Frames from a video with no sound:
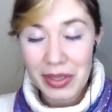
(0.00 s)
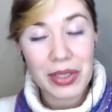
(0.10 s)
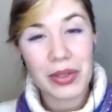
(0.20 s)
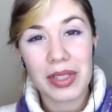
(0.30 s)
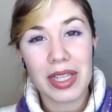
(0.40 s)

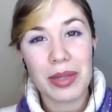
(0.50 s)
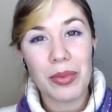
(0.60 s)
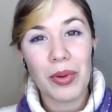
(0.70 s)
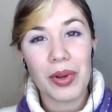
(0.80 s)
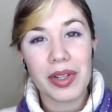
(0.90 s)
without any
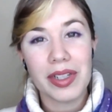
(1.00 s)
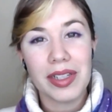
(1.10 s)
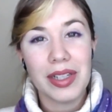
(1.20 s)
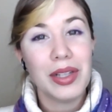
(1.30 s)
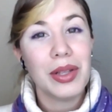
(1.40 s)
more
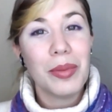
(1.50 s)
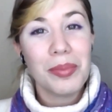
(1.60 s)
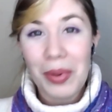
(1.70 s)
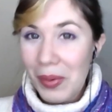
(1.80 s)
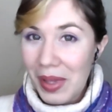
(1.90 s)

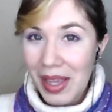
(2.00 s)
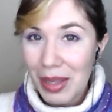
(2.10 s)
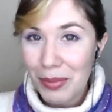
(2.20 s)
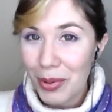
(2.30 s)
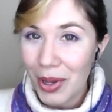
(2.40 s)
poking
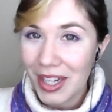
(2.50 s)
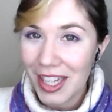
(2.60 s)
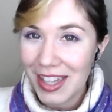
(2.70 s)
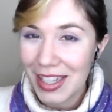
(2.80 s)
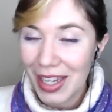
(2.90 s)
and
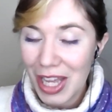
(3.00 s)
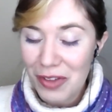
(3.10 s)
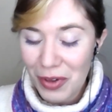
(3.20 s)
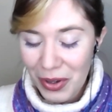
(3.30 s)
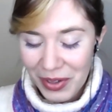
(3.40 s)
prodding than I
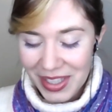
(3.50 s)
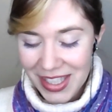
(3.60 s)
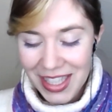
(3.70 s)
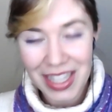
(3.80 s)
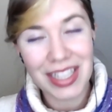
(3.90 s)
have
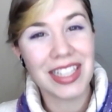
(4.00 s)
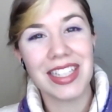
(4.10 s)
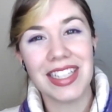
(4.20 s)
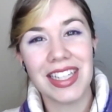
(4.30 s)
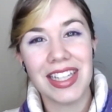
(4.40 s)
already done,
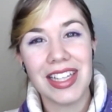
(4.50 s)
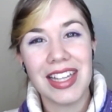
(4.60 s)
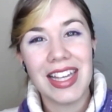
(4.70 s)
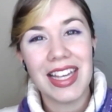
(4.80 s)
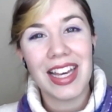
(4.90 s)

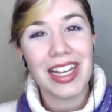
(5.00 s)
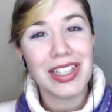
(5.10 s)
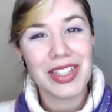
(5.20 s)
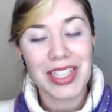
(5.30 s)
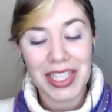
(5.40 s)

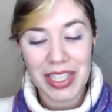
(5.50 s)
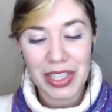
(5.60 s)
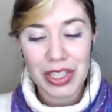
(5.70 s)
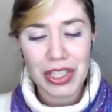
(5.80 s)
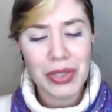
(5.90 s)
I'd say
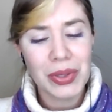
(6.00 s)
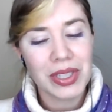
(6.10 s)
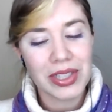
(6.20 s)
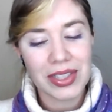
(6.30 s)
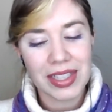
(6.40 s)
you
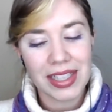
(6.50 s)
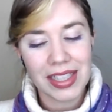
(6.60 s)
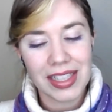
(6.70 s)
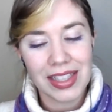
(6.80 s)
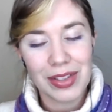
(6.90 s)
are looking
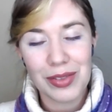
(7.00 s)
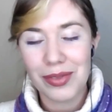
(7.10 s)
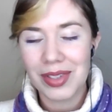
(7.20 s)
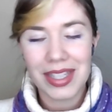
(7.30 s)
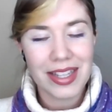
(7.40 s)

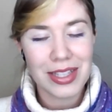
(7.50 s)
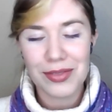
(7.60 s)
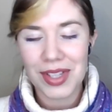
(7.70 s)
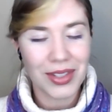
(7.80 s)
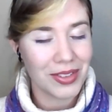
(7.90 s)
fit as a
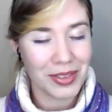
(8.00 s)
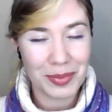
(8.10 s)
fiddle.